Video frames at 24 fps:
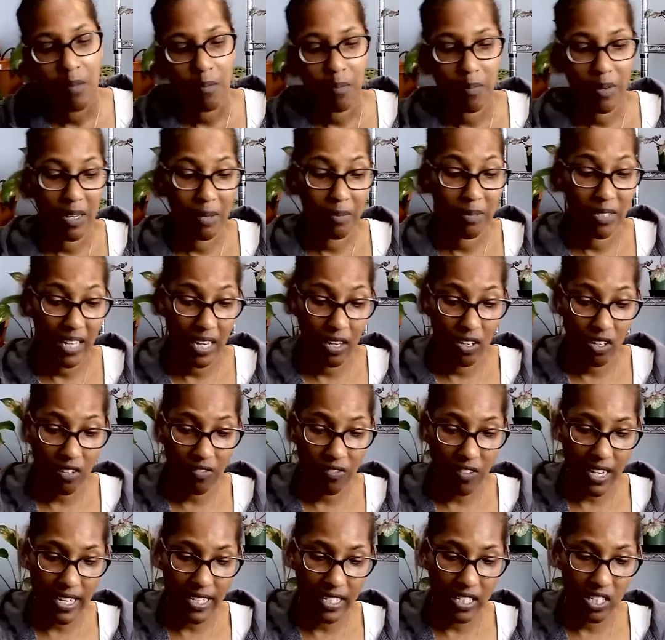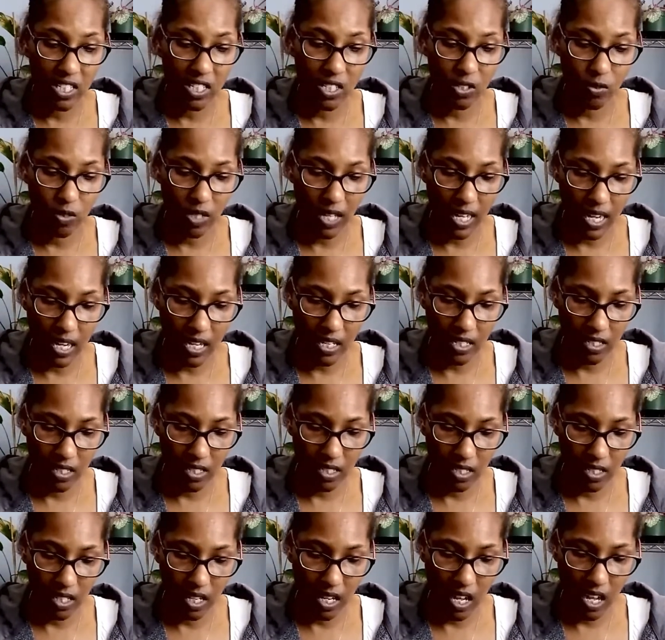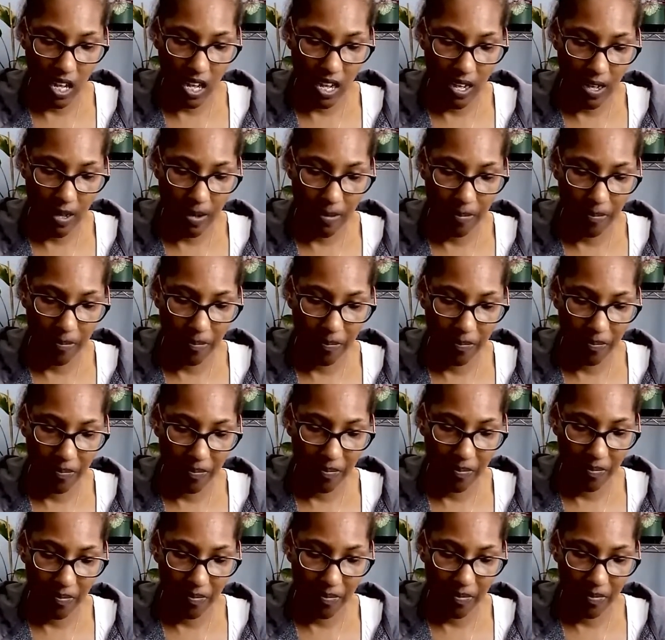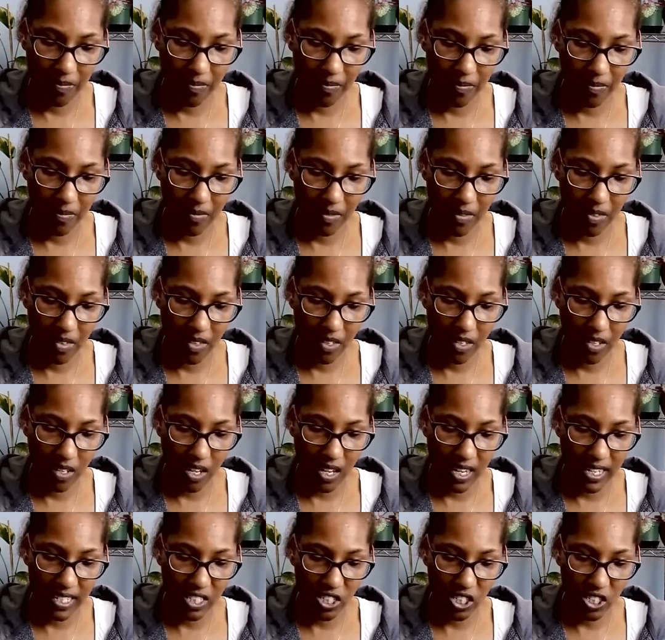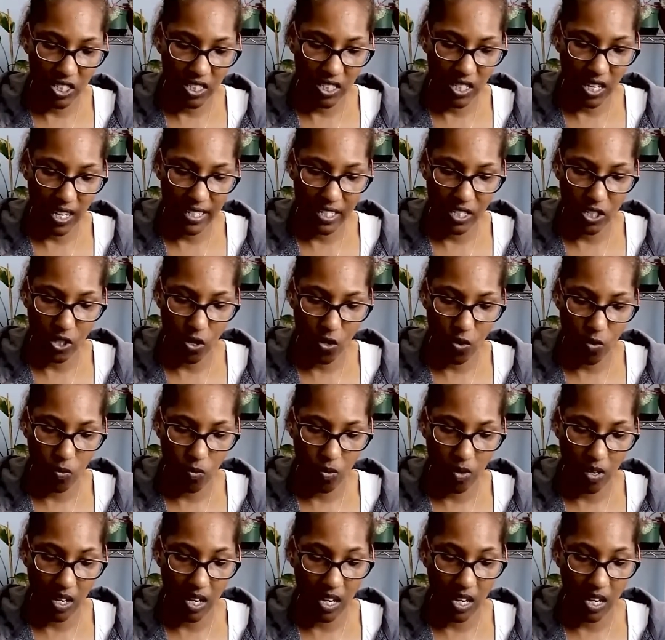but I'm terrified to do that. I don't